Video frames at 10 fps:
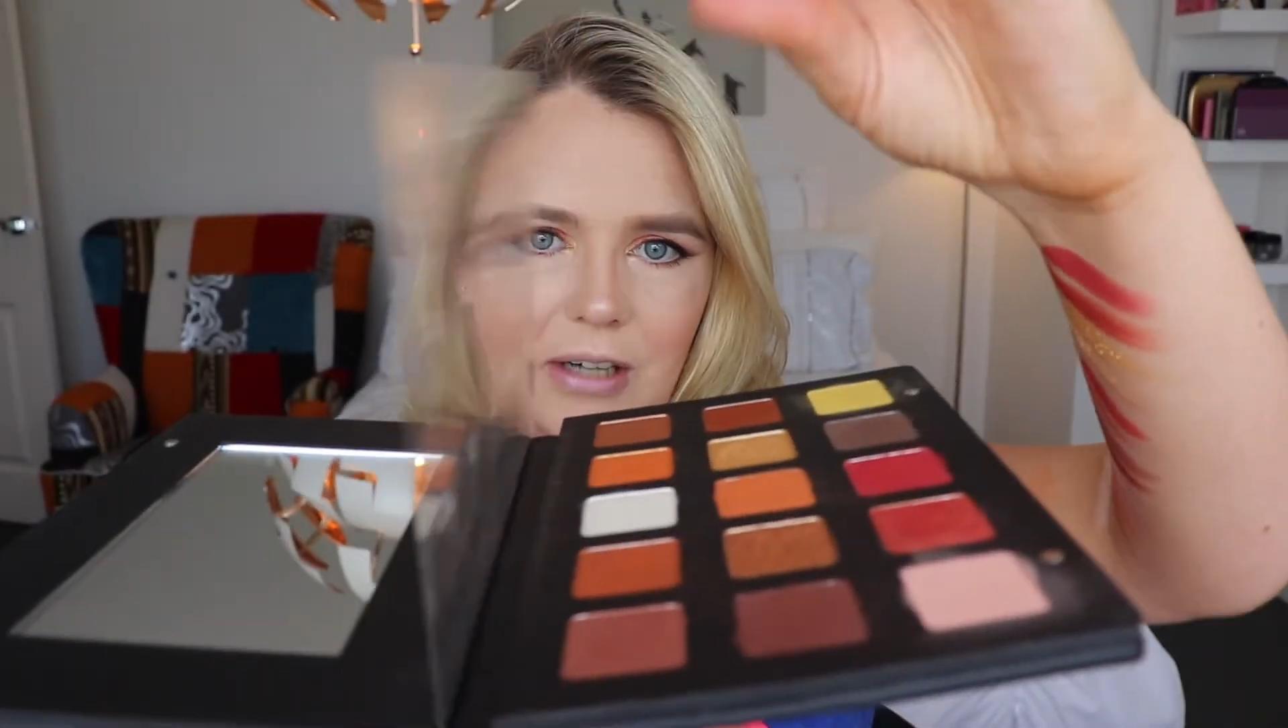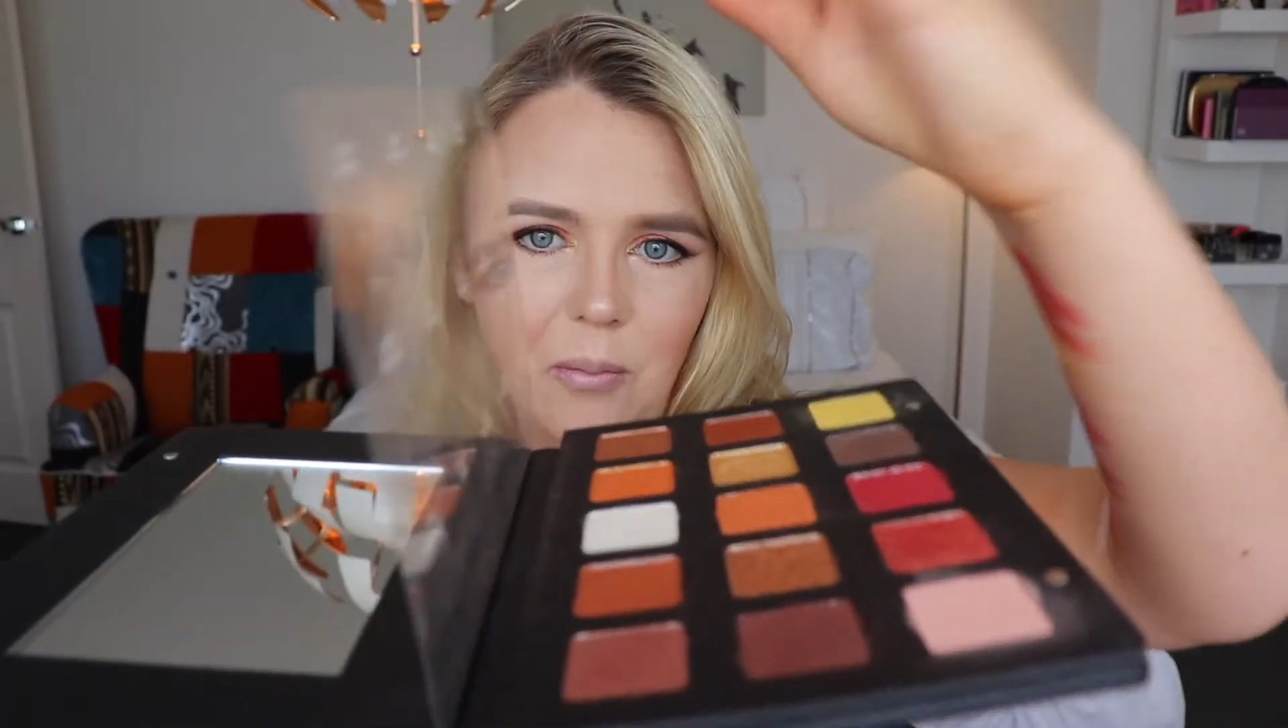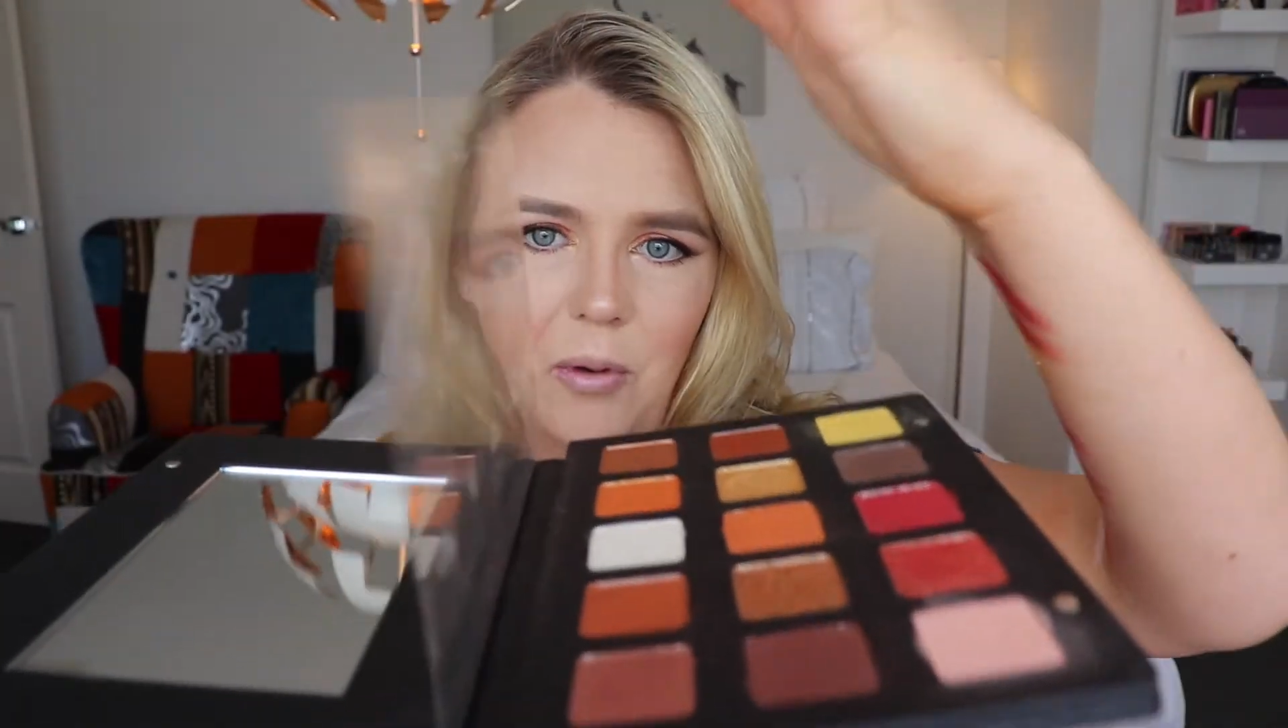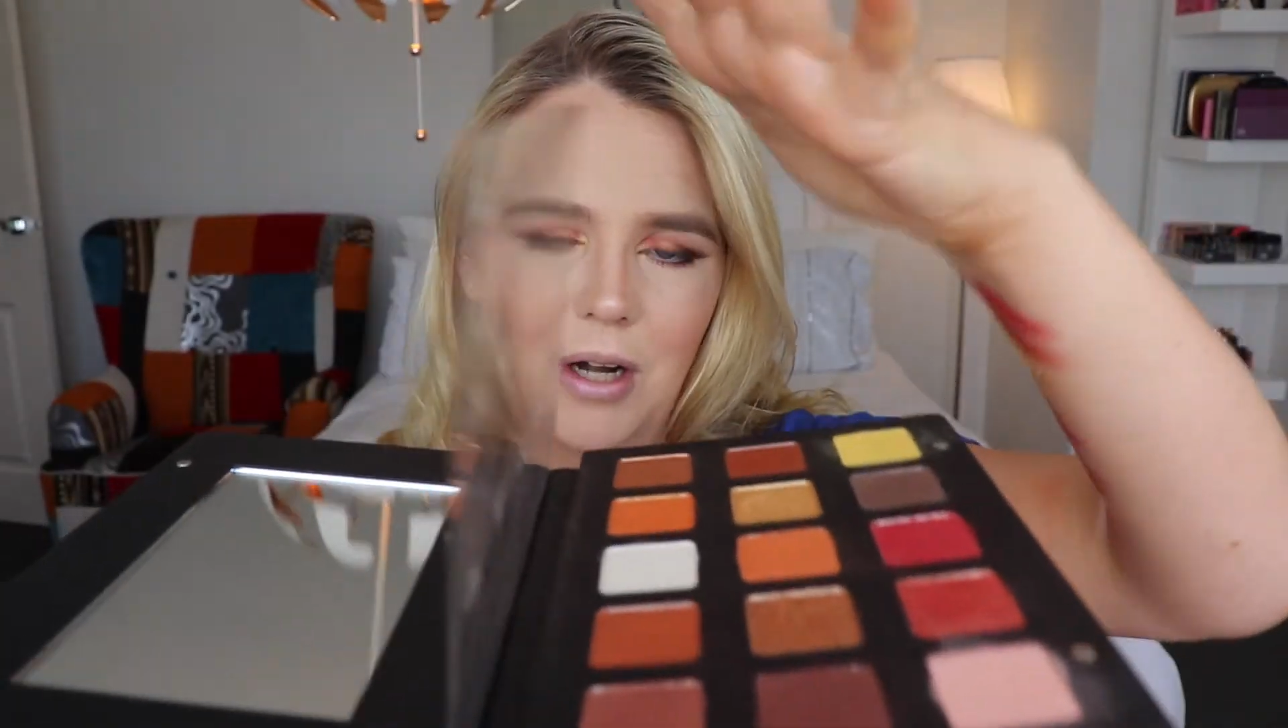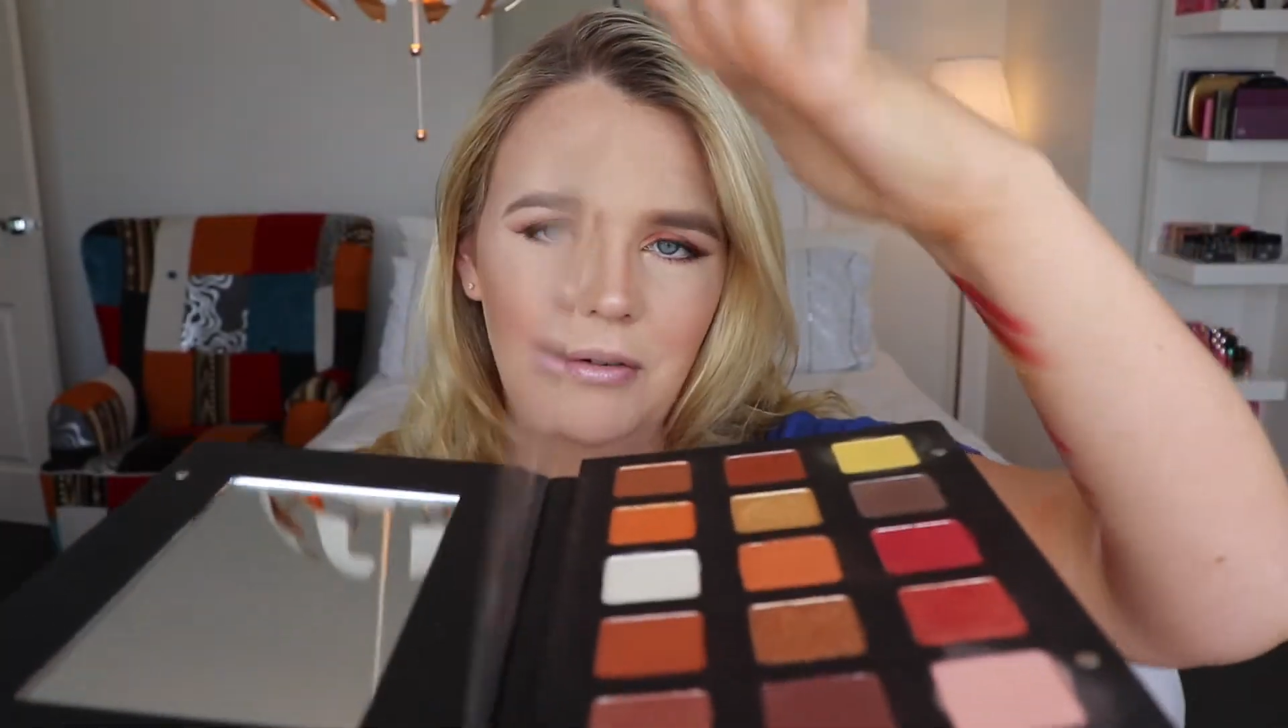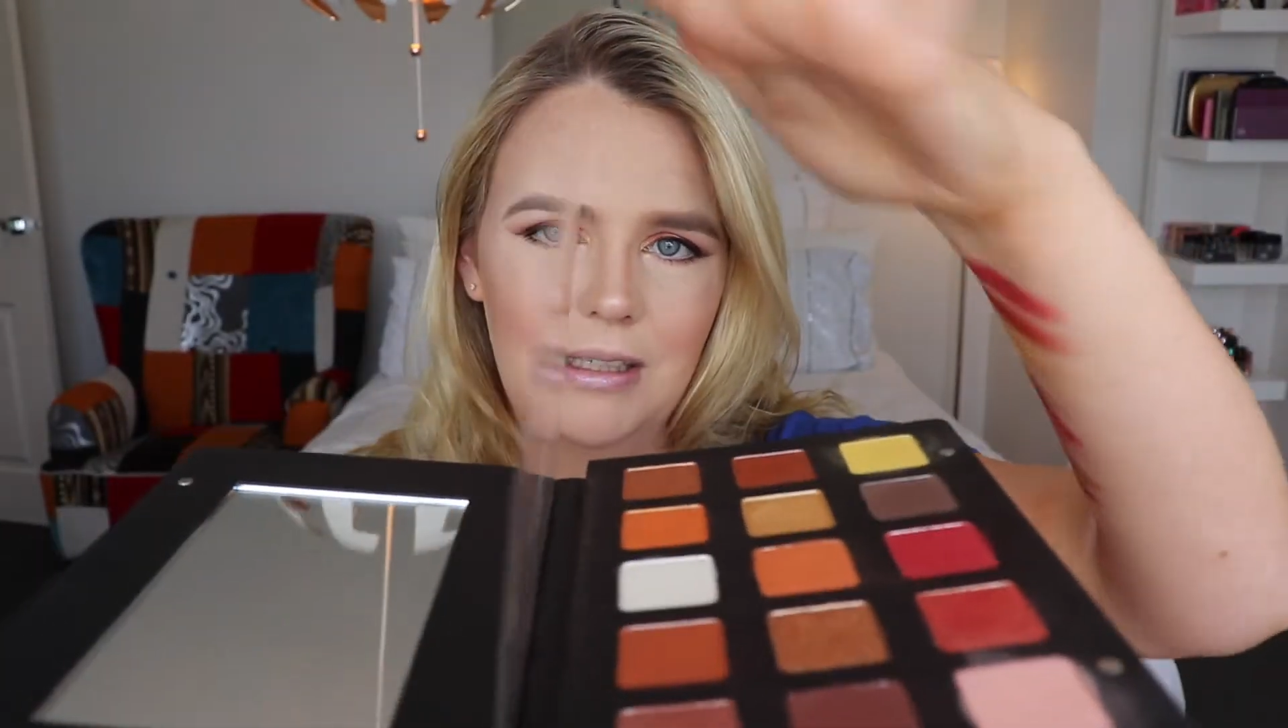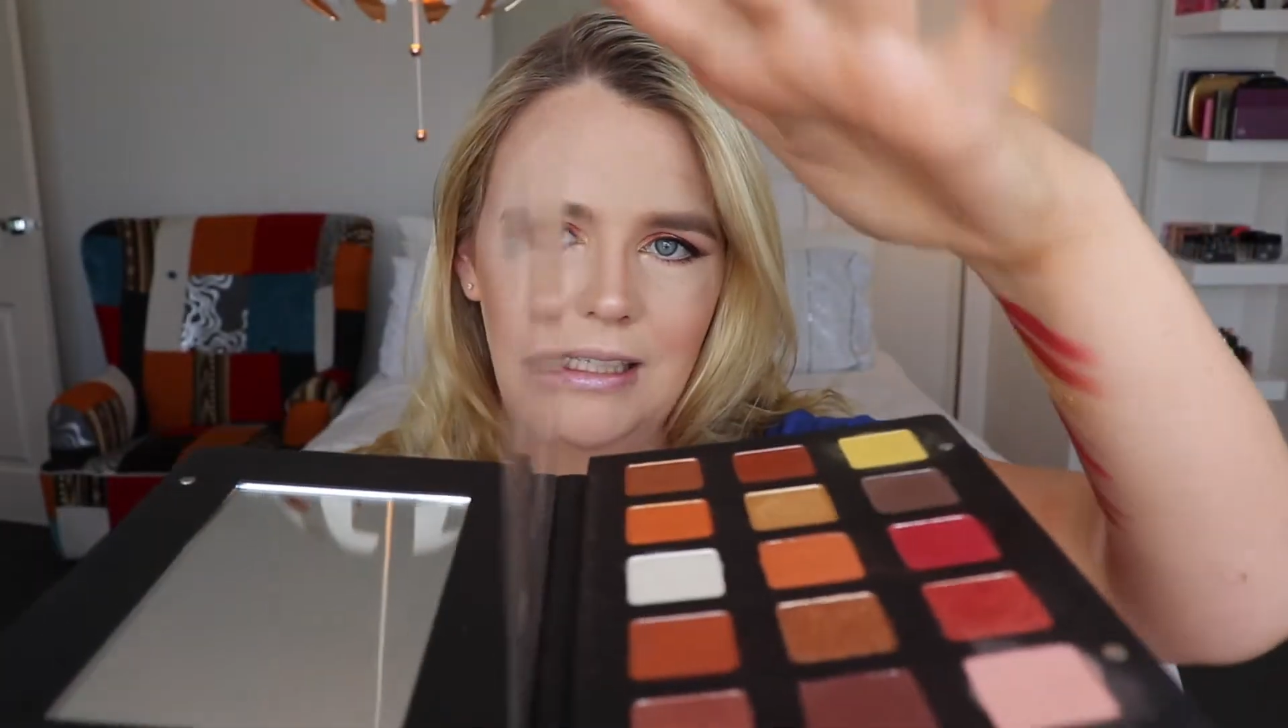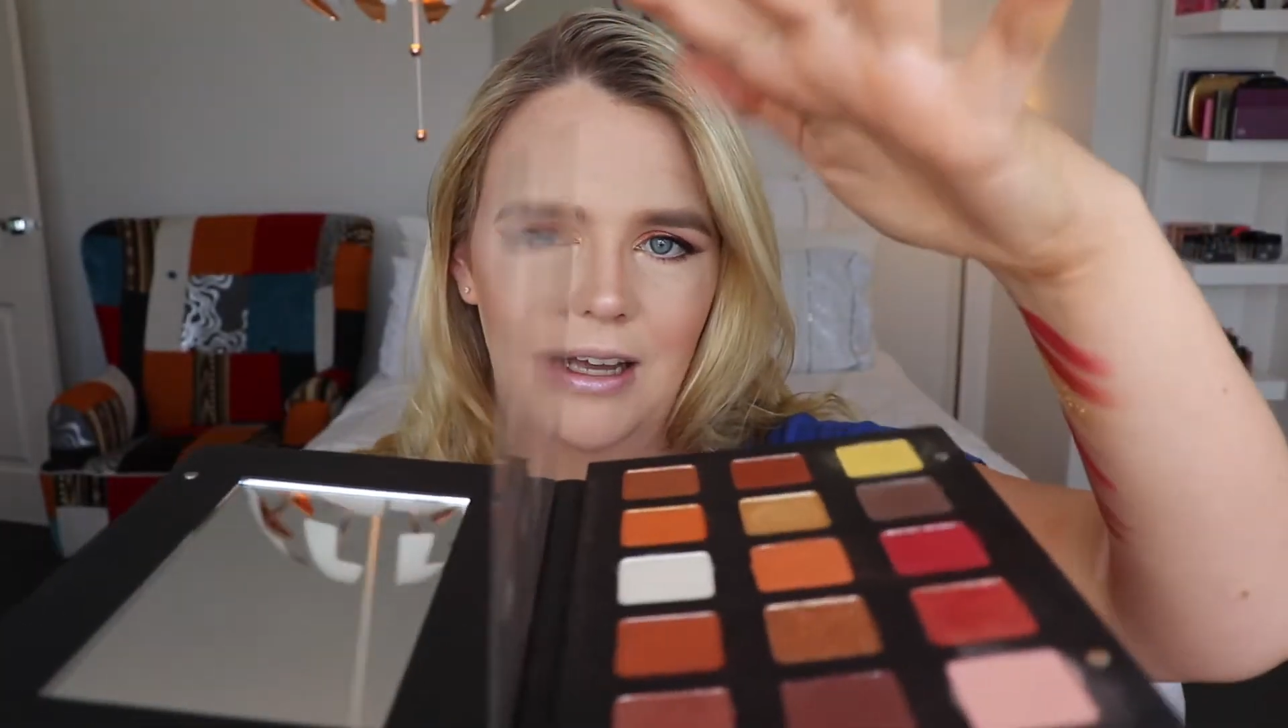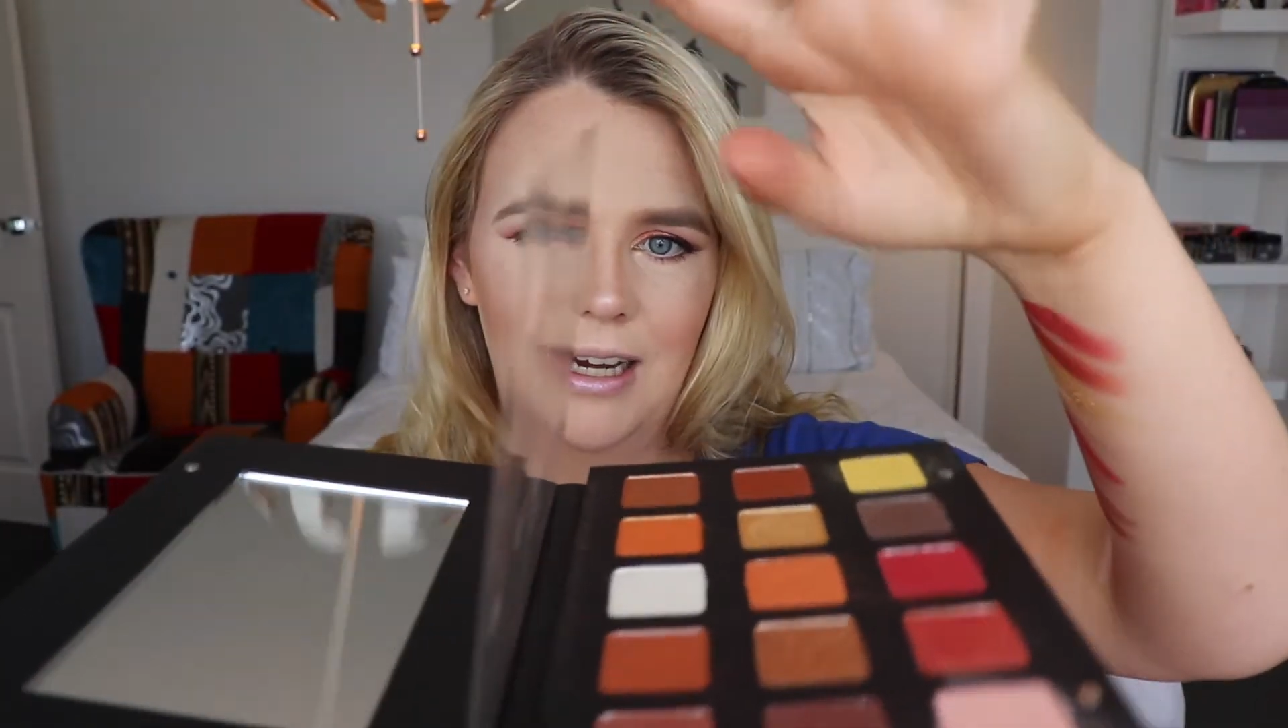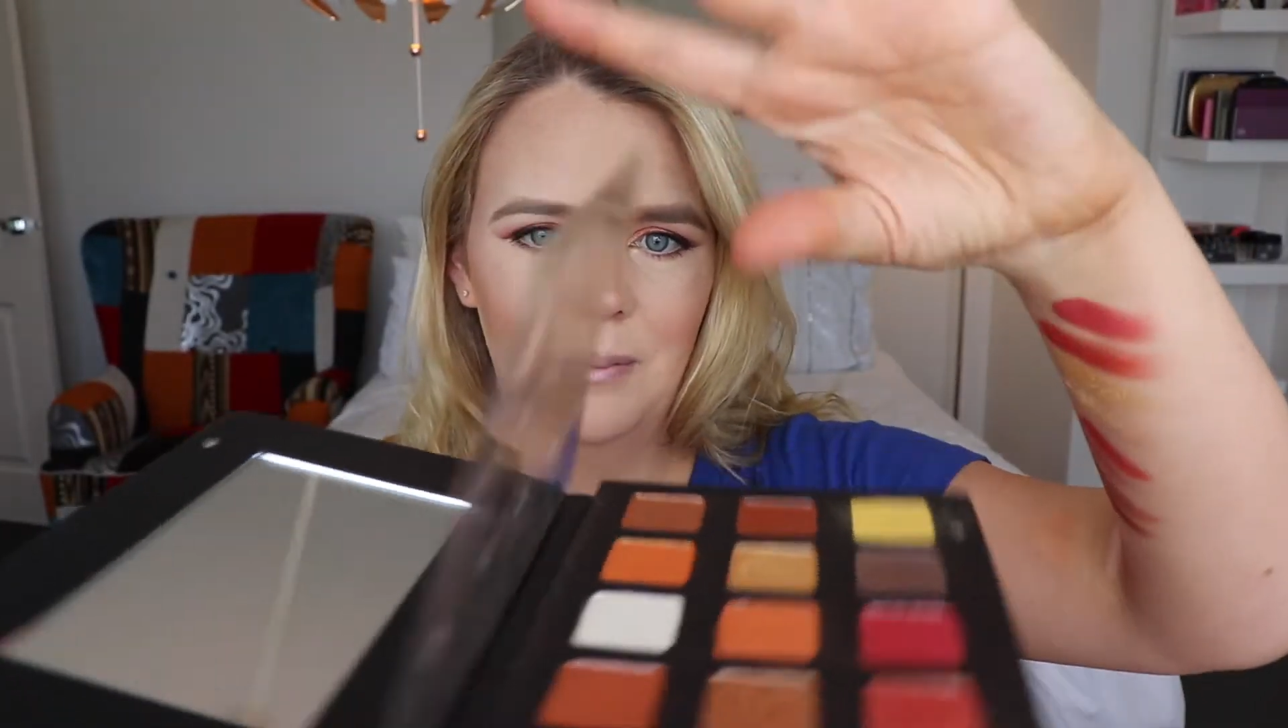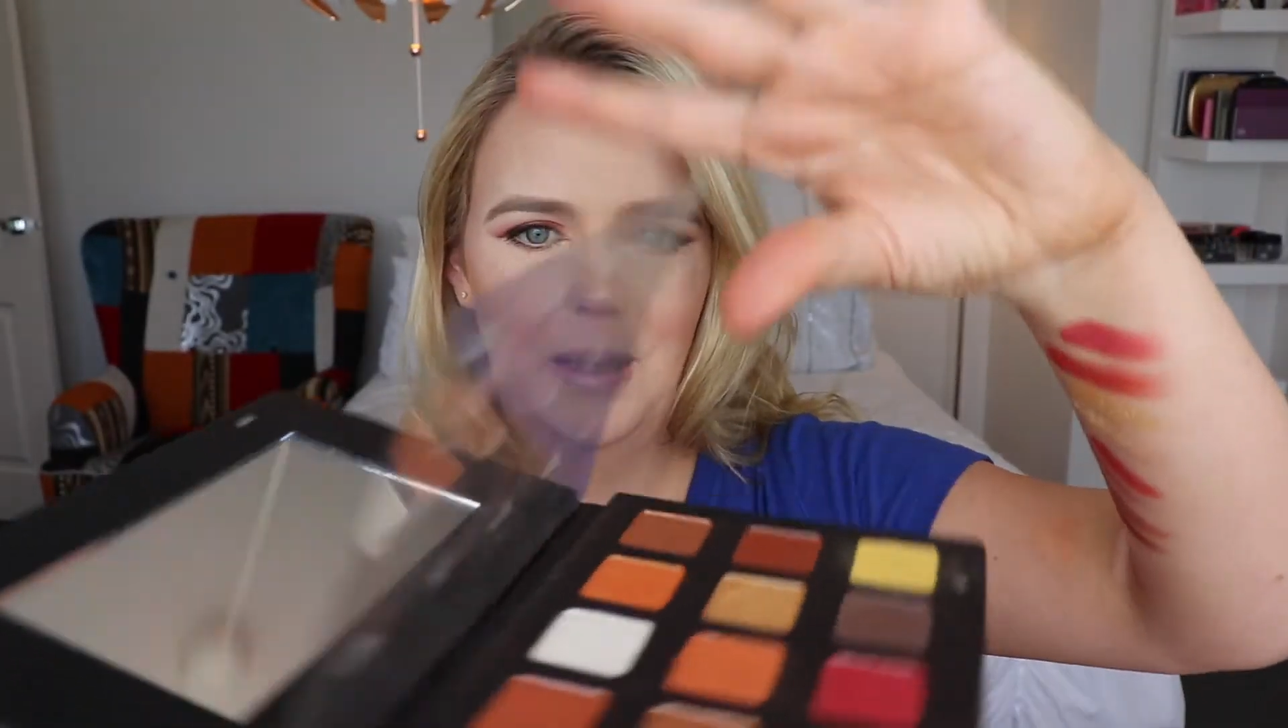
And what I really like